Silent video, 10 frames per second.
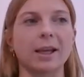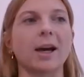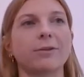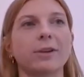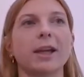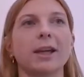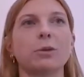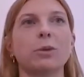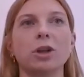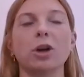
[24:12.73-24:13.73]
they, I feel like
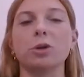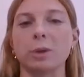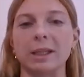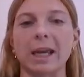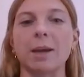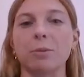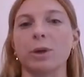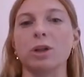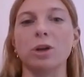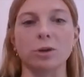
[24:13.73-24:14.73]
when you go to a game or
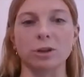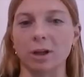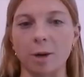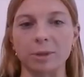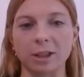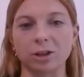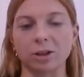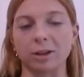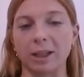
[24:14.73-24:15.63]
when you go to a competition,